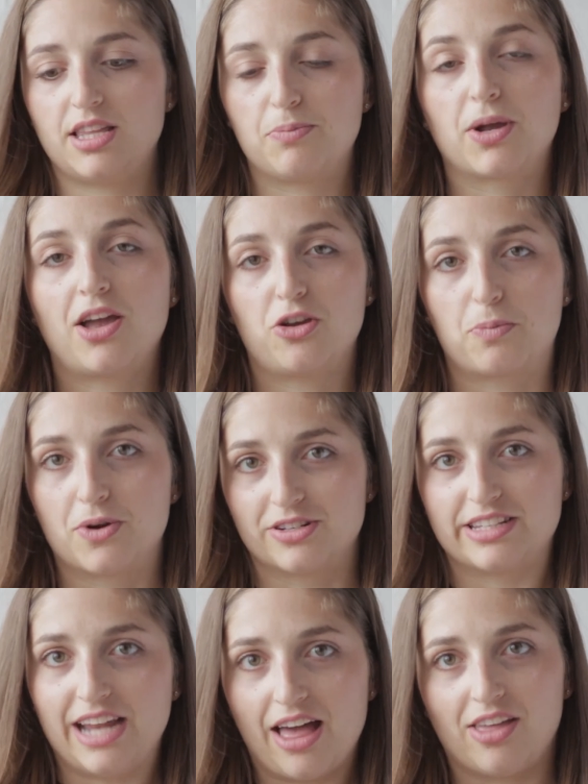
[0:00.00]
bring out your
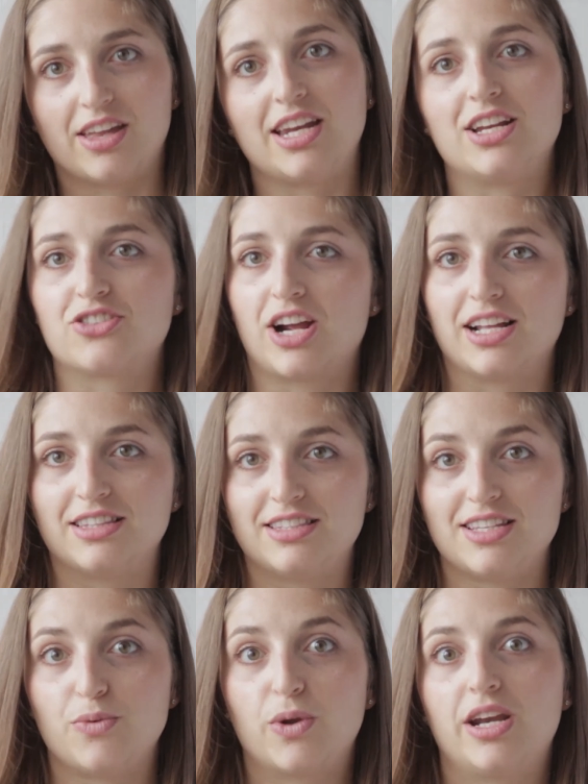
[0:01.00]
personality and try and
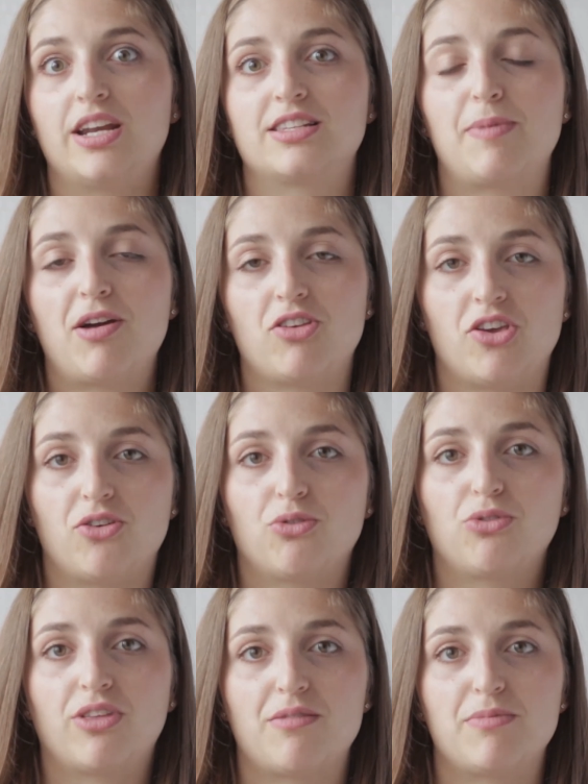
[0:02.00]
see what it is about you
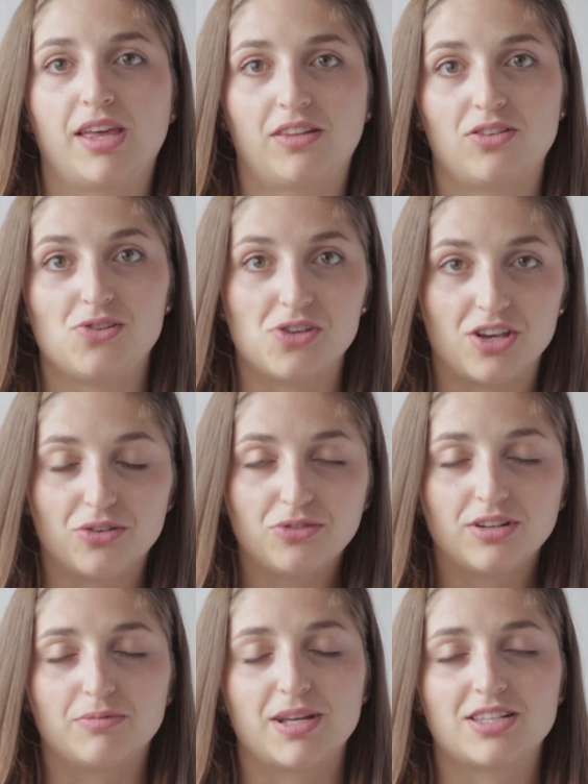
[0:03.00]
that makes you you
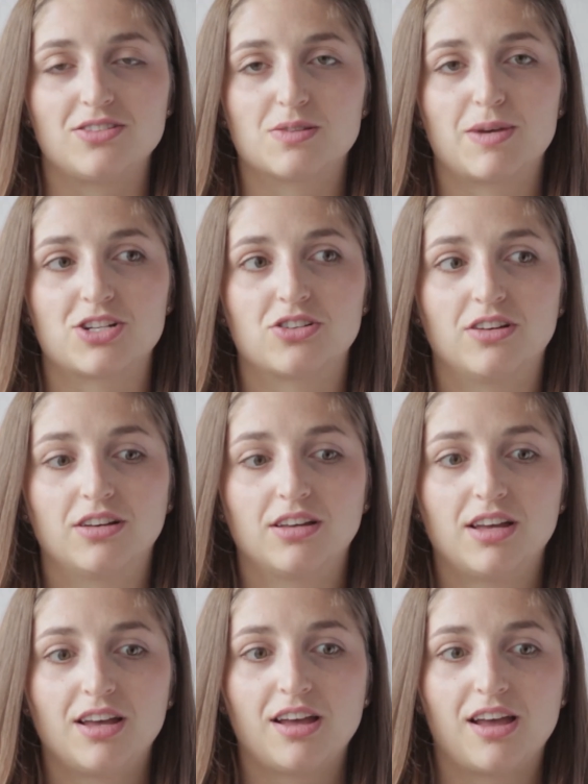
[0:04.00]
and makes you special?
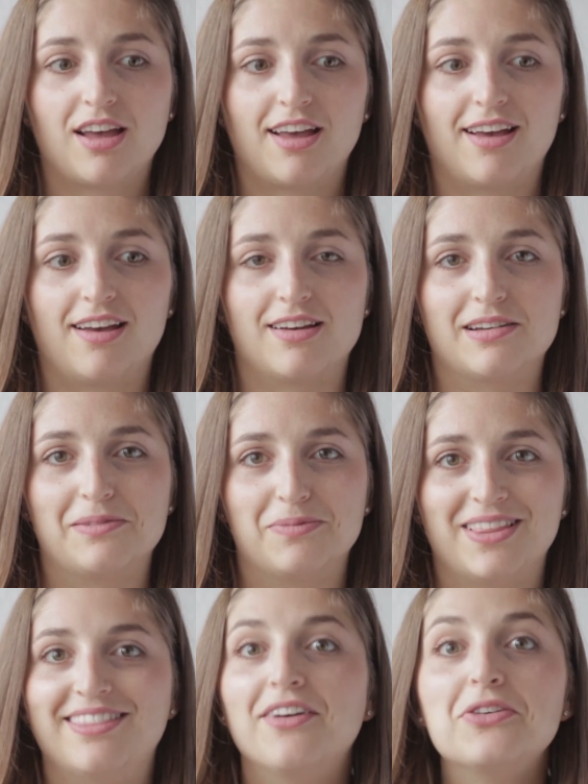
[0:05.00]

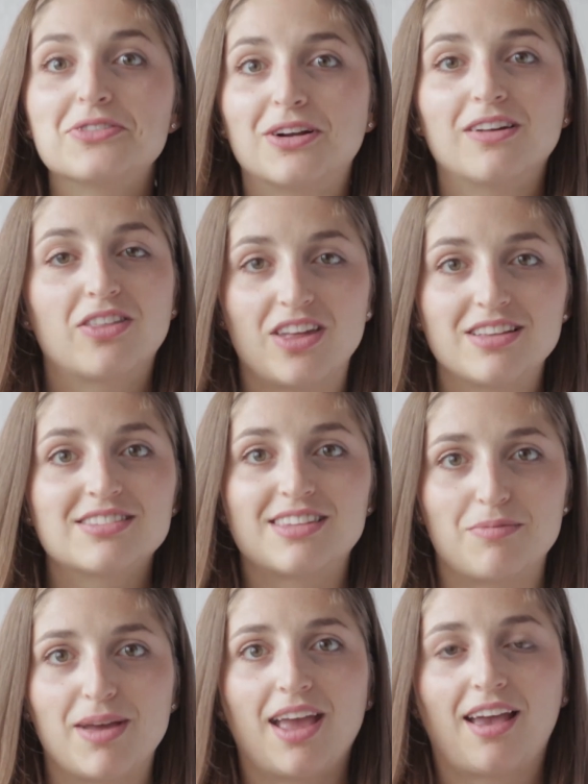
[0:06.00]
And those are things
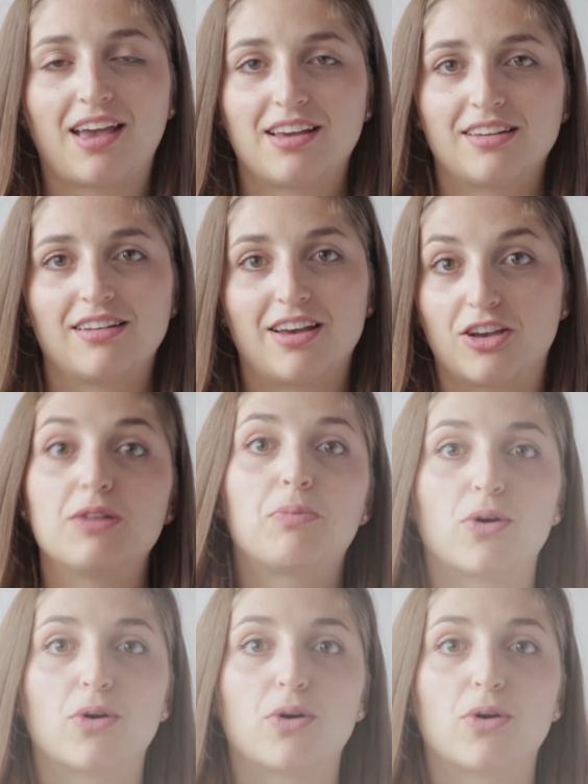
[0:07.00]
that make a good